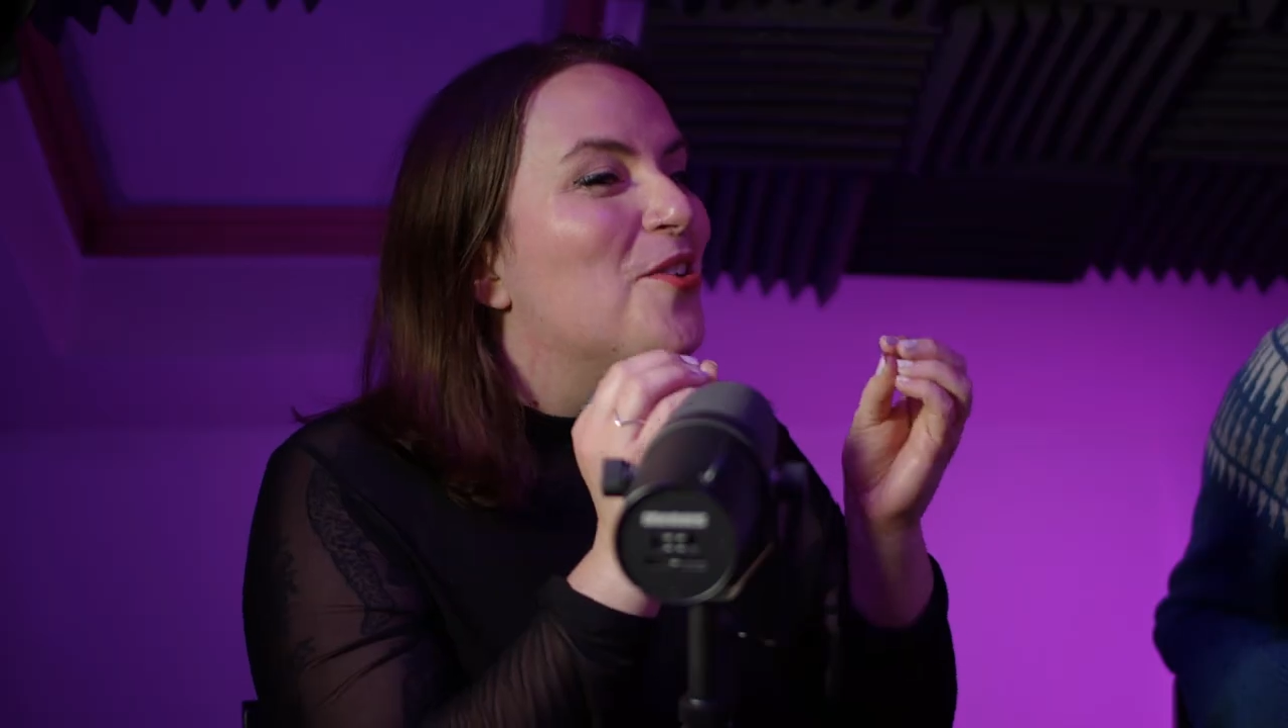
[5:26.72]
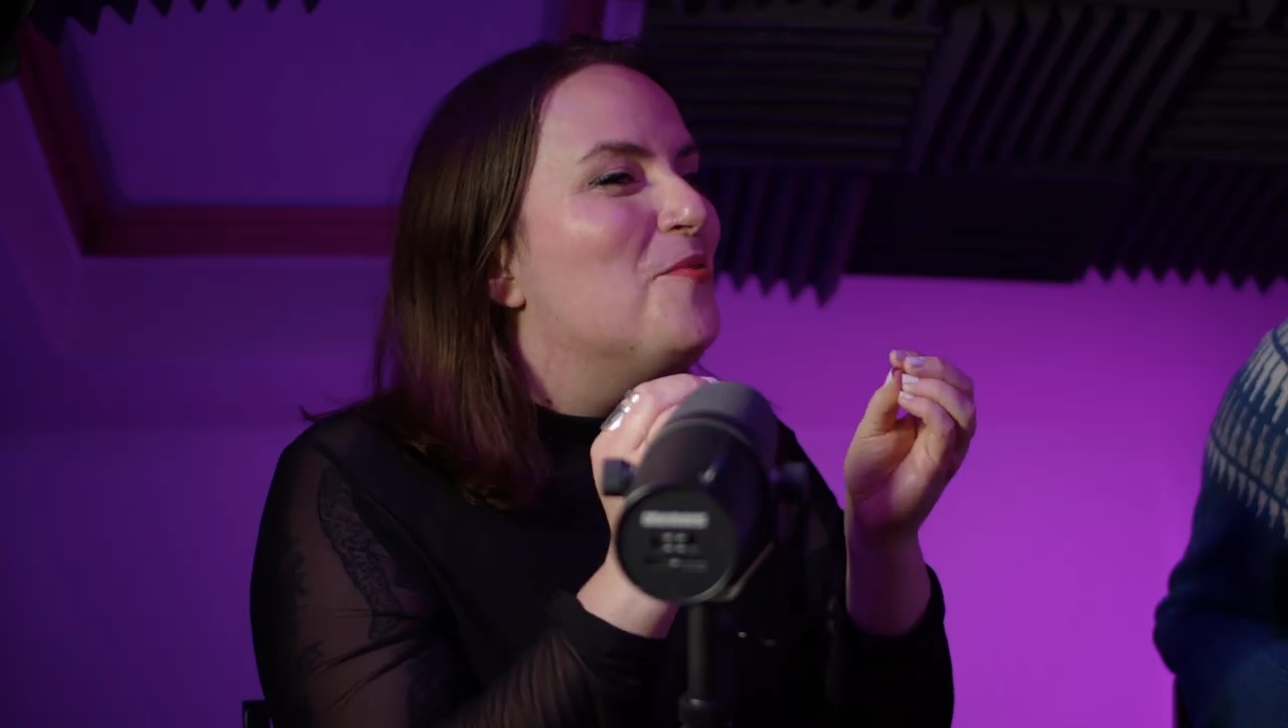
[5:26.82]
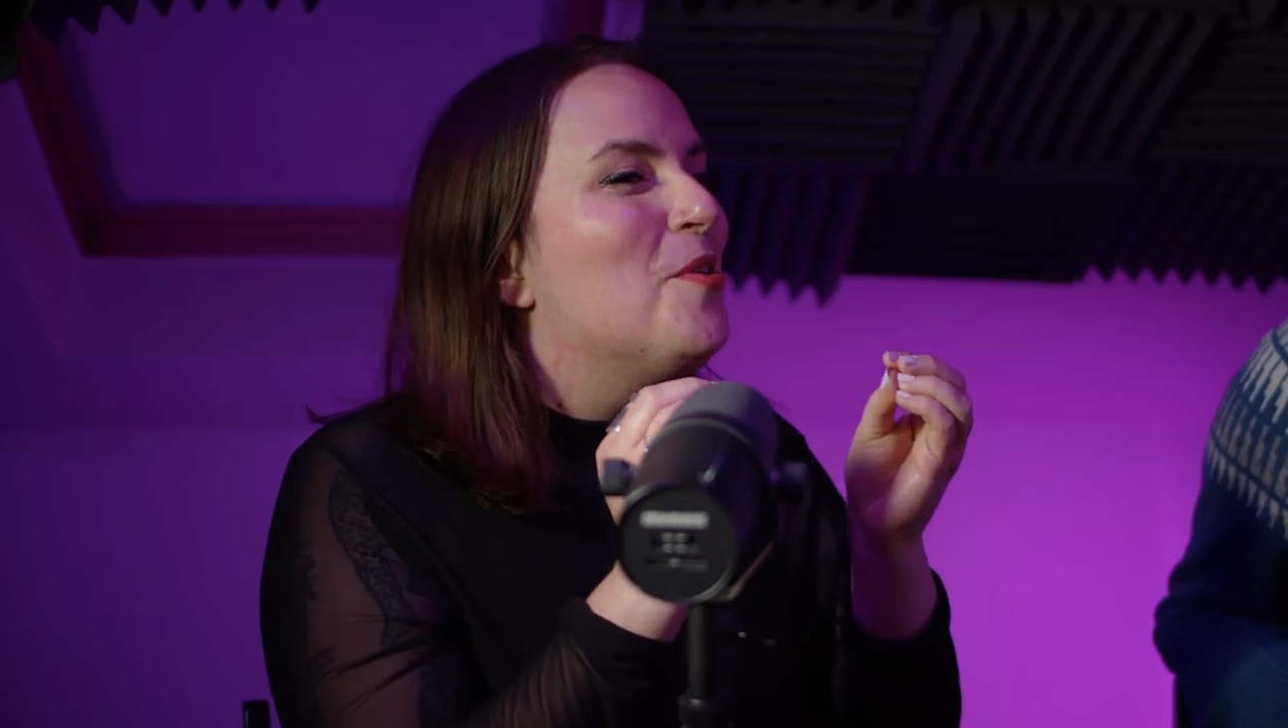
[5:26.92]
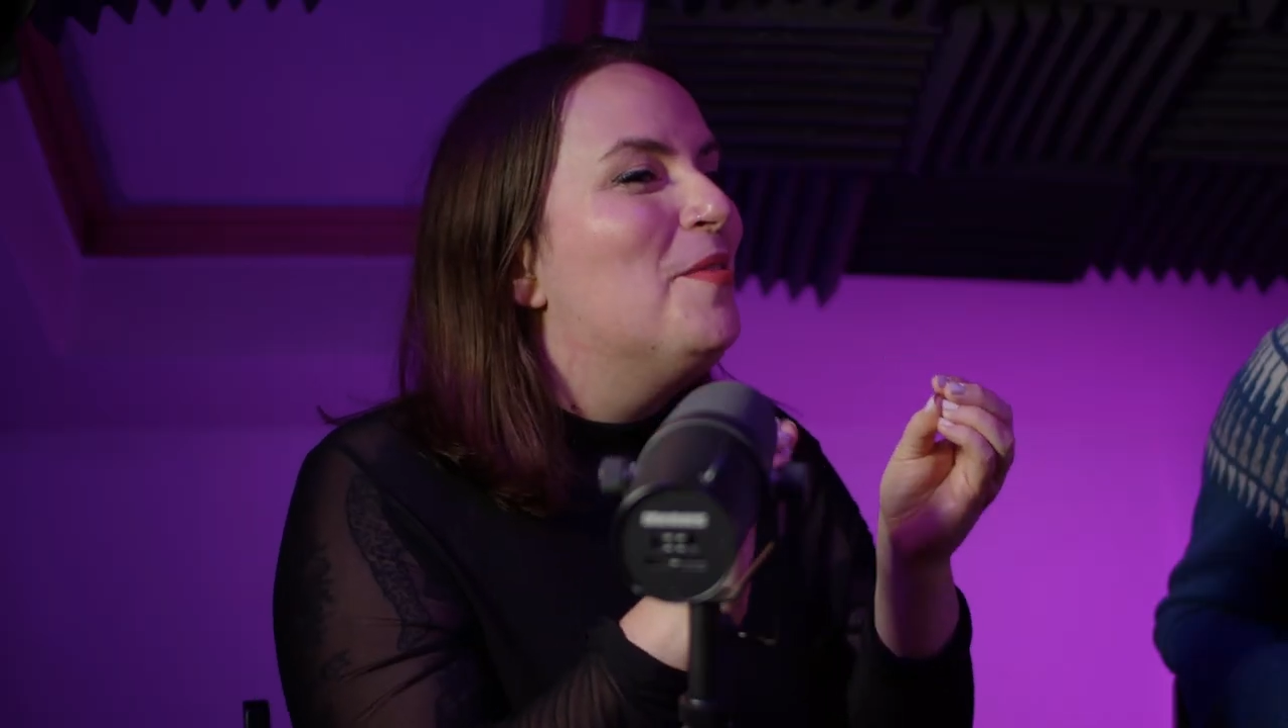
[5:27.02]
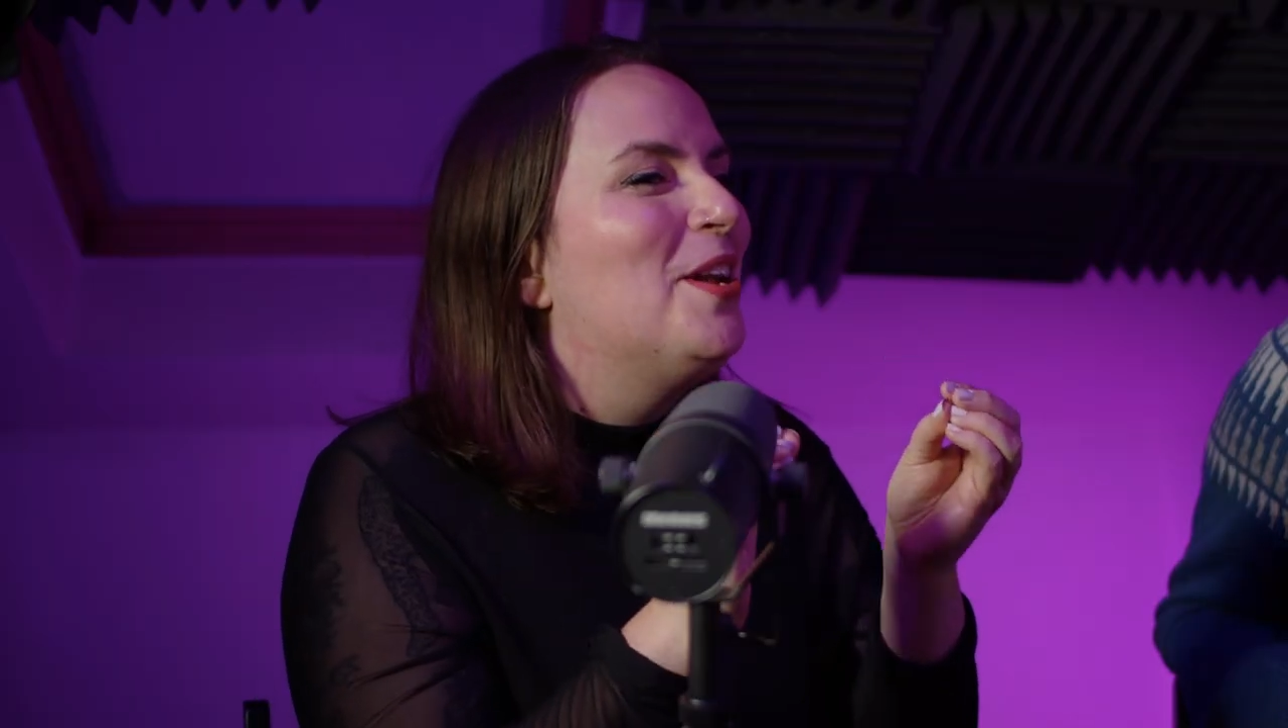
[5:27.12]

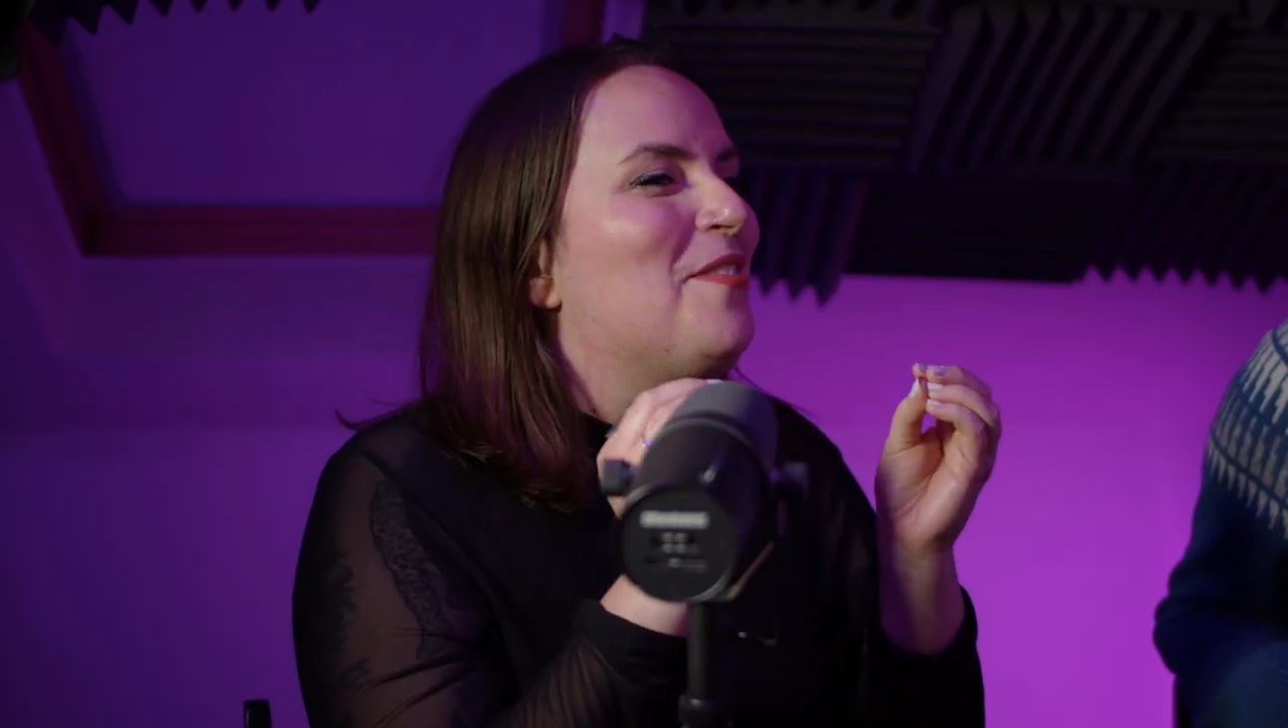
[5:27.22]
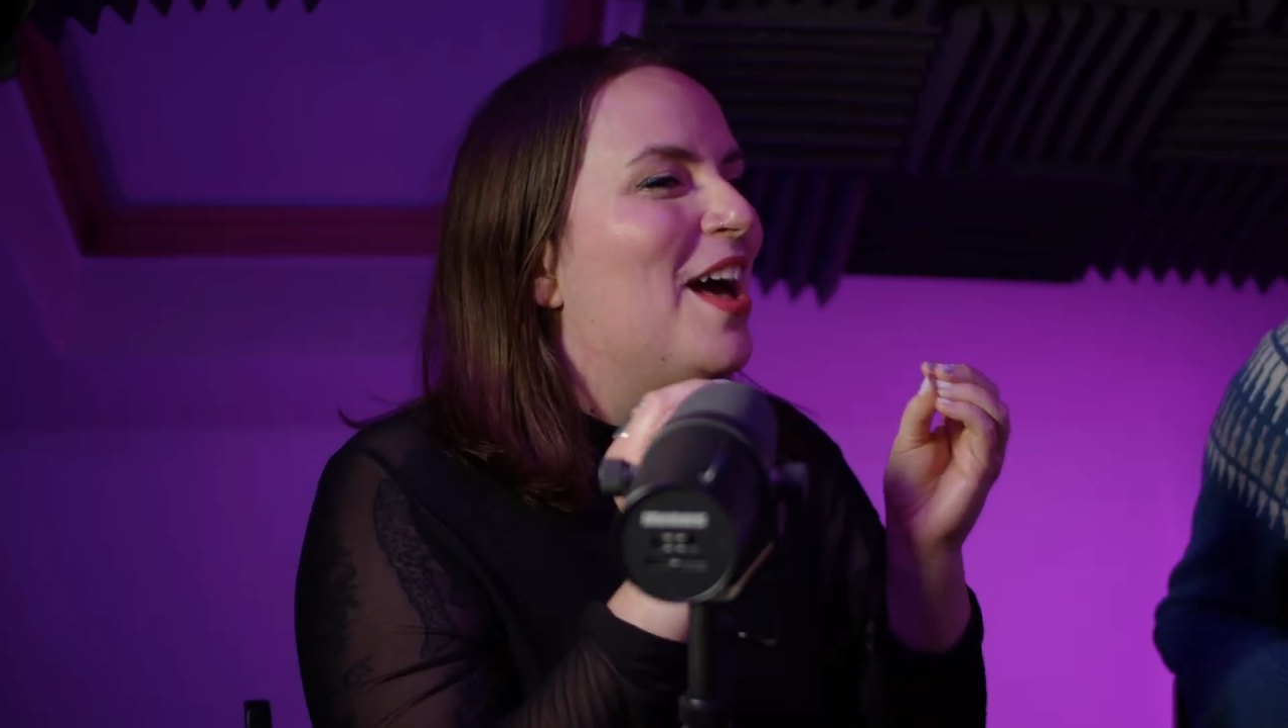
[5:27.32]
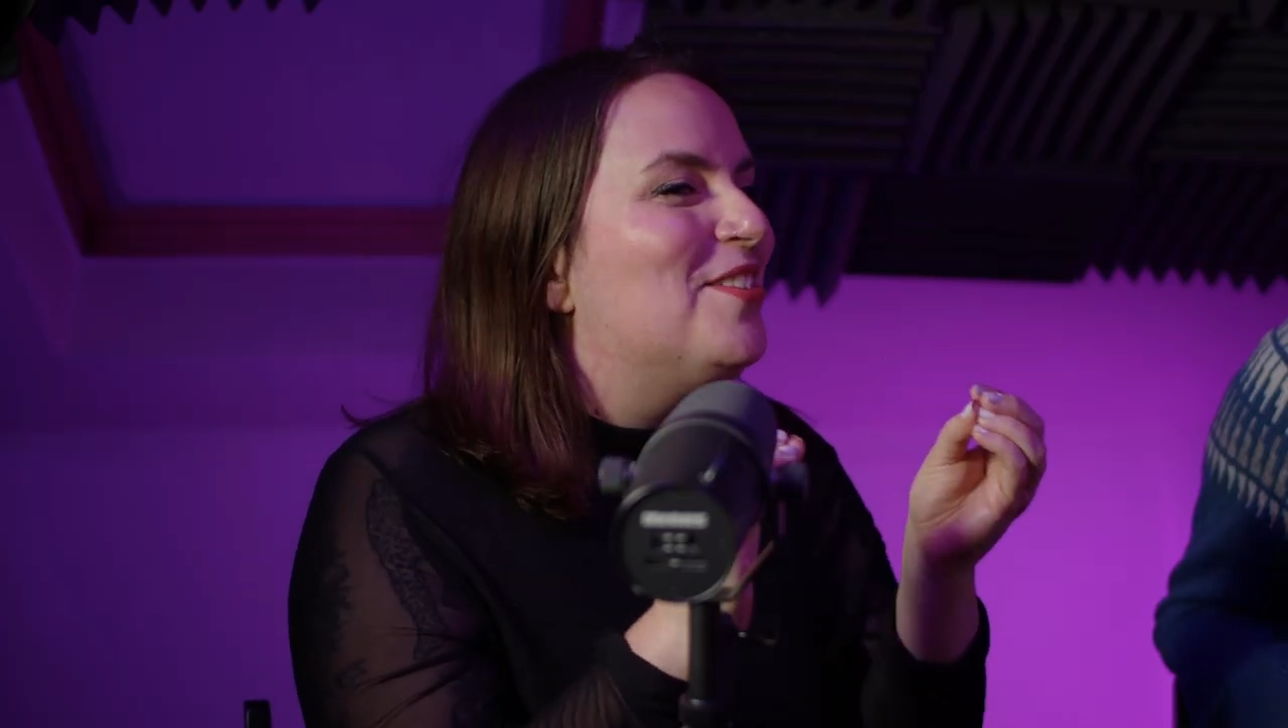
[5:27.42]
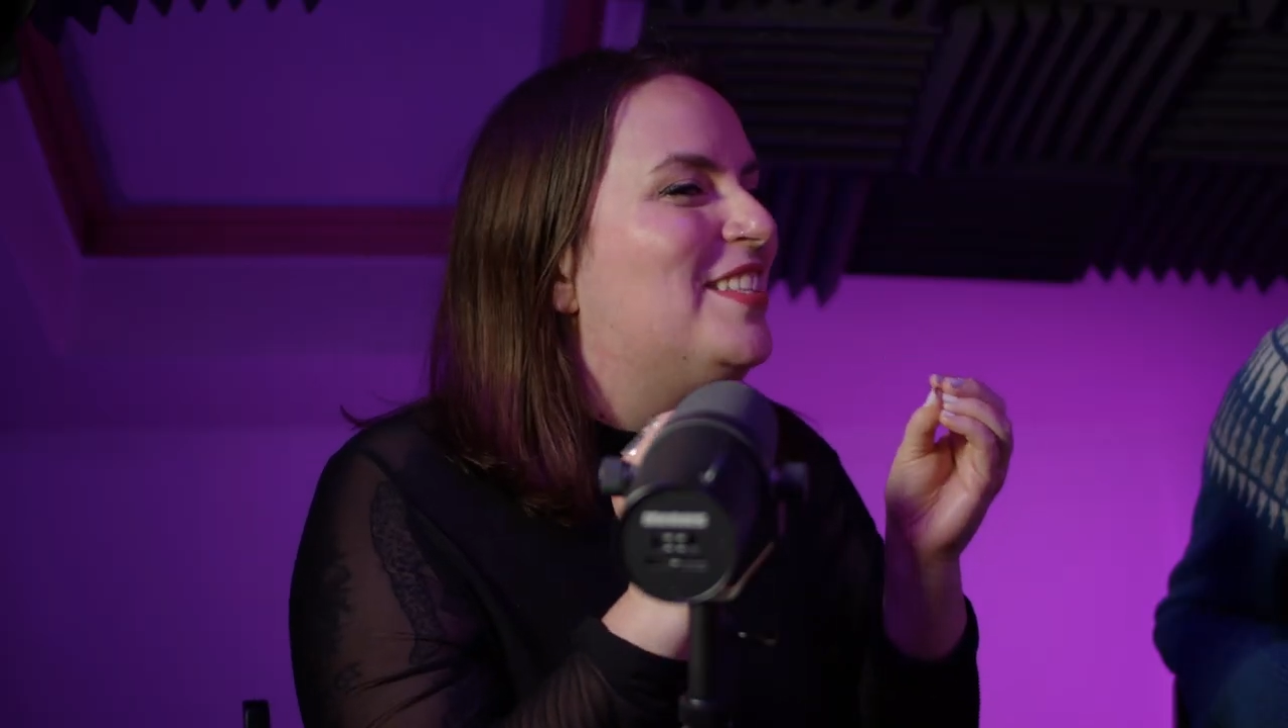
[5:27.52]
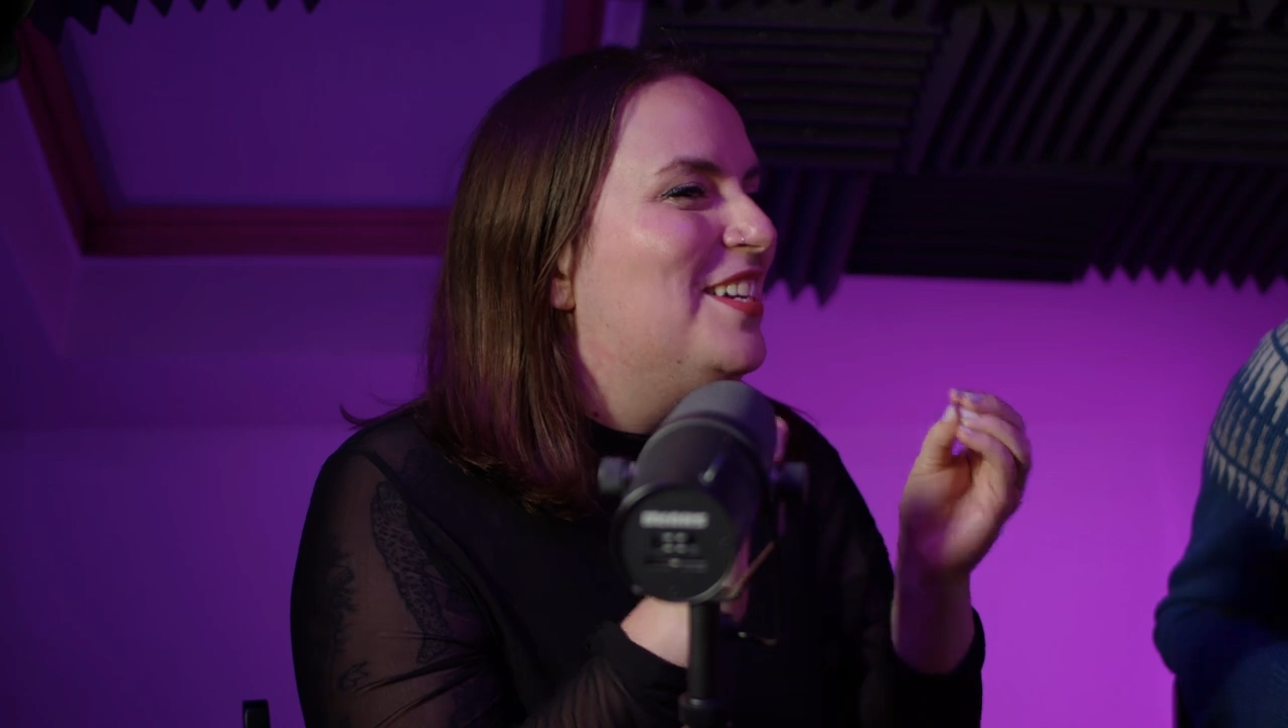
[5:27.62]
only woman I've ever